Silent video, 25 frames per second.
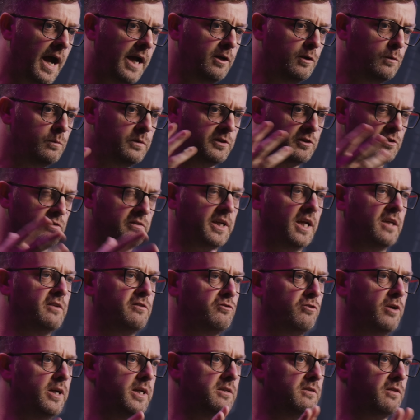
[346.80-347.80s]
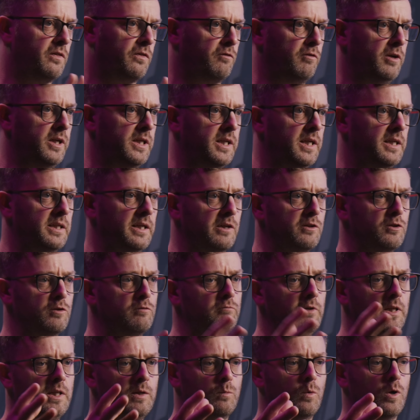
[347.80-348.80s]
I always just get straight into 3D, and I
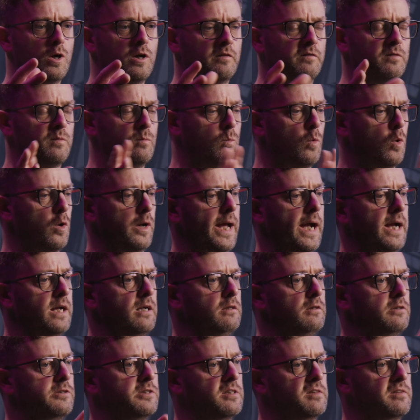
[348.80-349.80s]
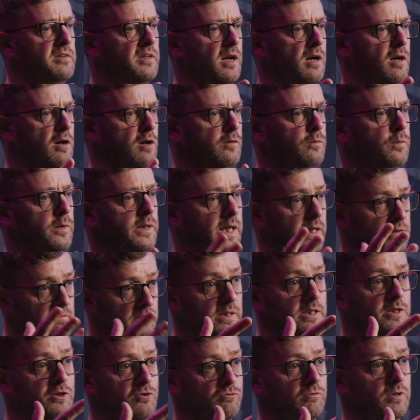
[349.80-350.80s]
don't really work from one angle to start off with. I
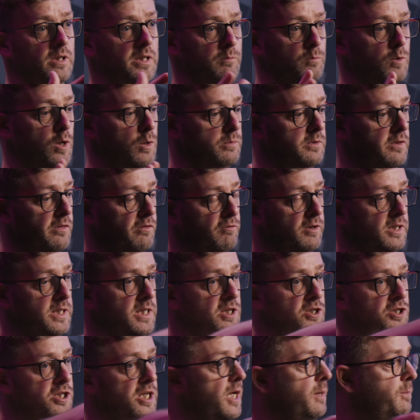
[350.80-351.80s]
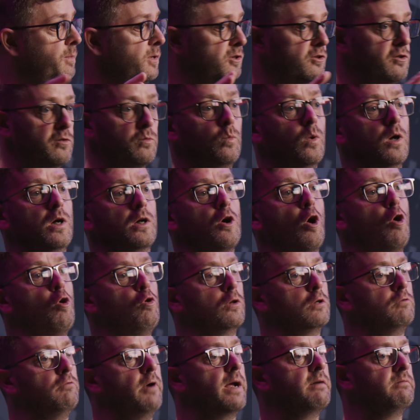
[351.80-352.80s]
literally work with a 3D shape and just work
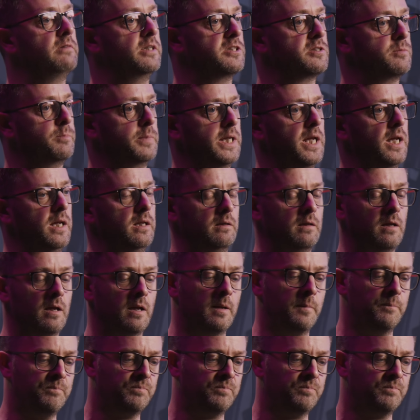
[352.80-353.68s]
all around it to begin.